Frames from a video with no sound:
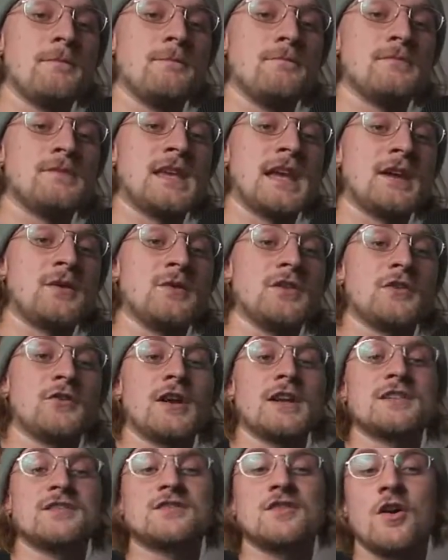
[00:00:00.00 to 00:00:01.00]
take it with a
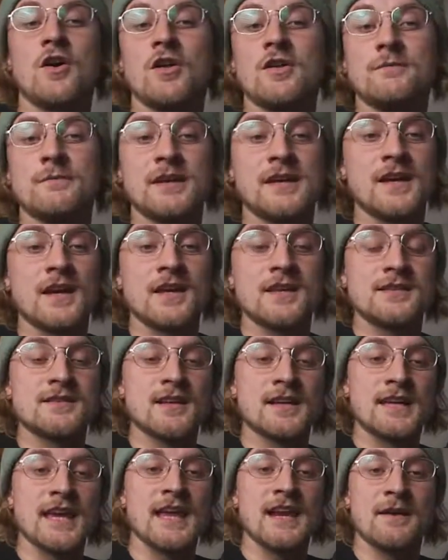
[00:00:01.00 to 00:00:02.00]
grain of salt, because
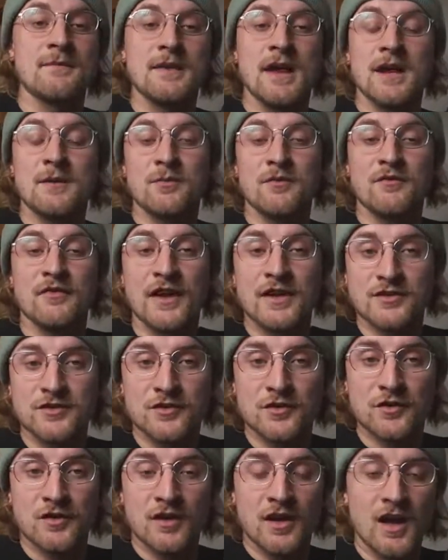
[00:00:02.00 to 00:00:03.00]
again, I'm not a
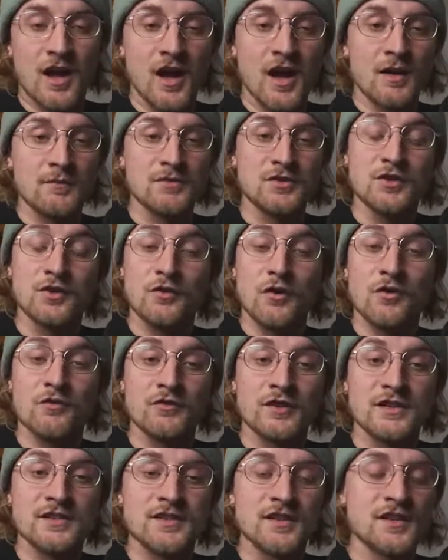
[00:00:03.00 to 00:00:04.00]
professional. Do your own
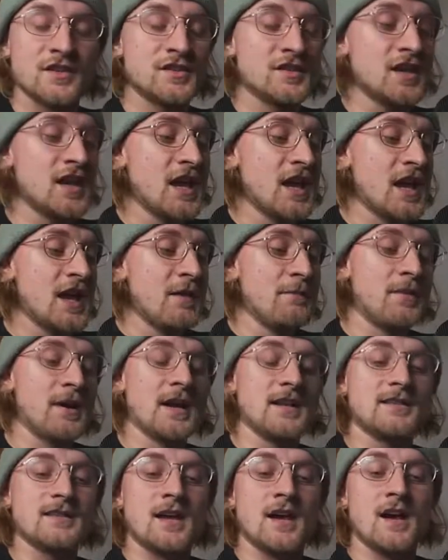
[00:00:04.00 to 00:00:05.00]
research,
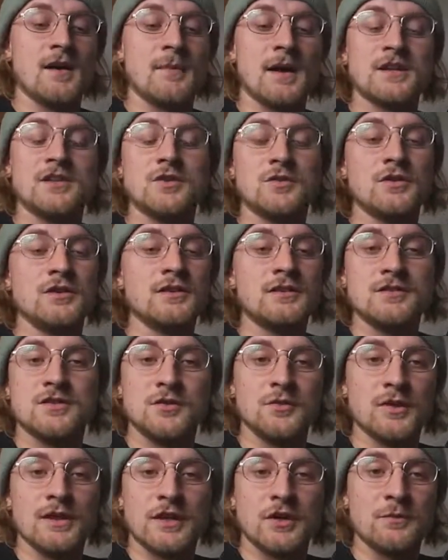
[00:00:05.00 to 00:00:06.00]
but I do
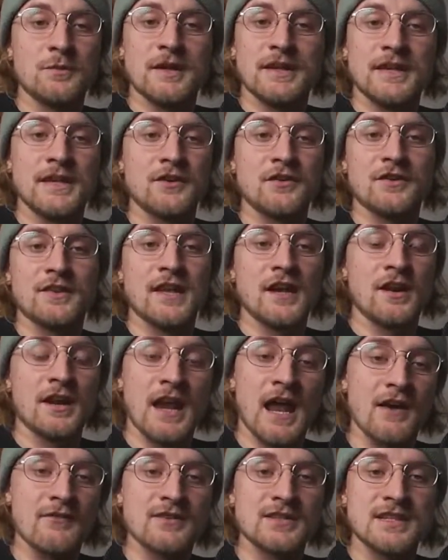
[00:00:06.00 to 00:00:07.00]
a little bit here and there. And
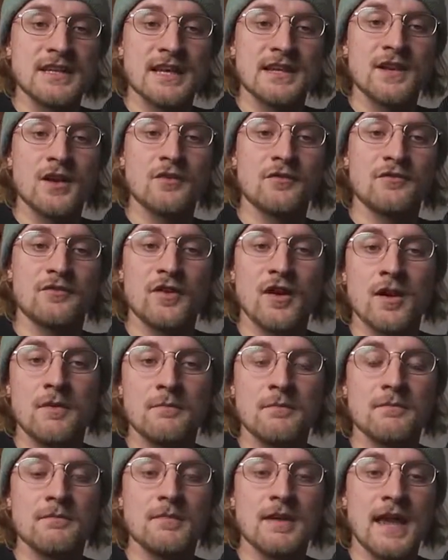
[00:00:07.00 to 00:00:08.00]
obviously I know
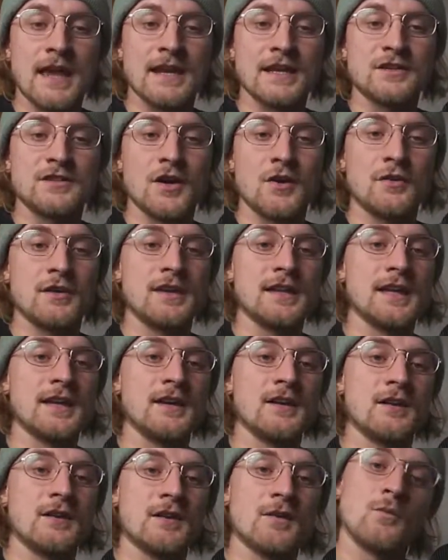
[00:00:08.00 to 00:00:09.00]
from
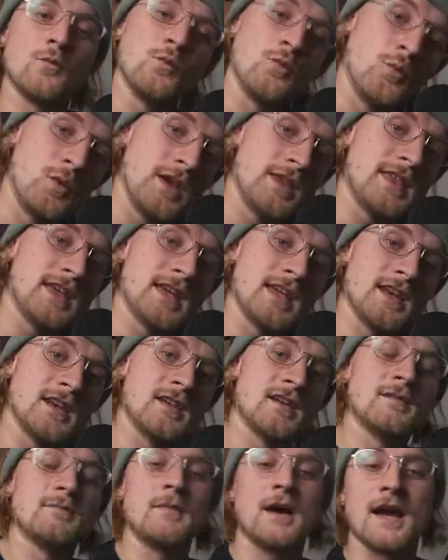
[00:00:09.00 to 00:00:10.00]
anecdotally within
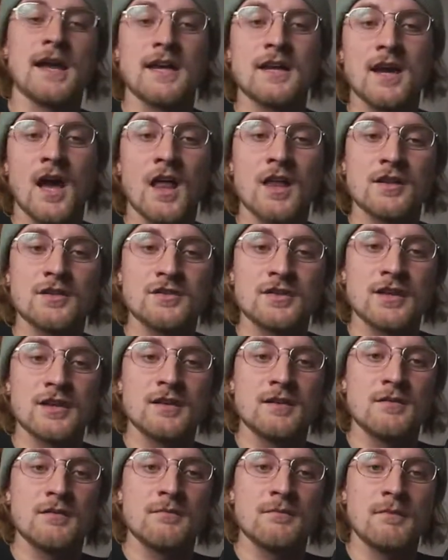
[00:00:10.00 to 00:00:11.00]
my college
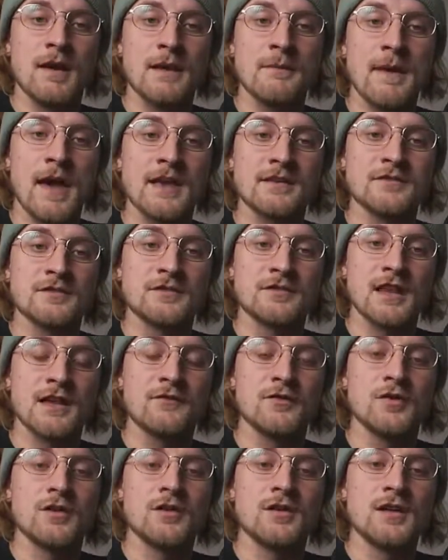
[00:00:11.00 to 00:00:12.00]
and my master's
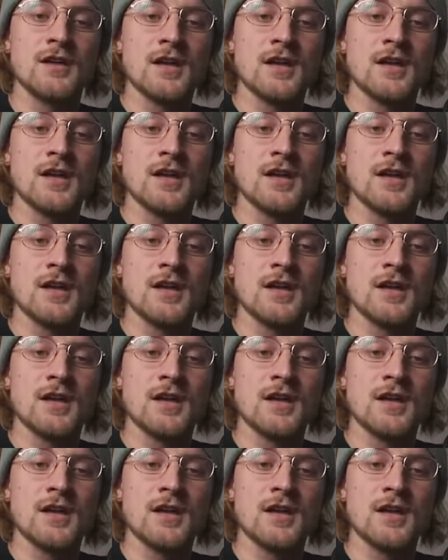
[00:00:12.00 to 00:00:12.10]
level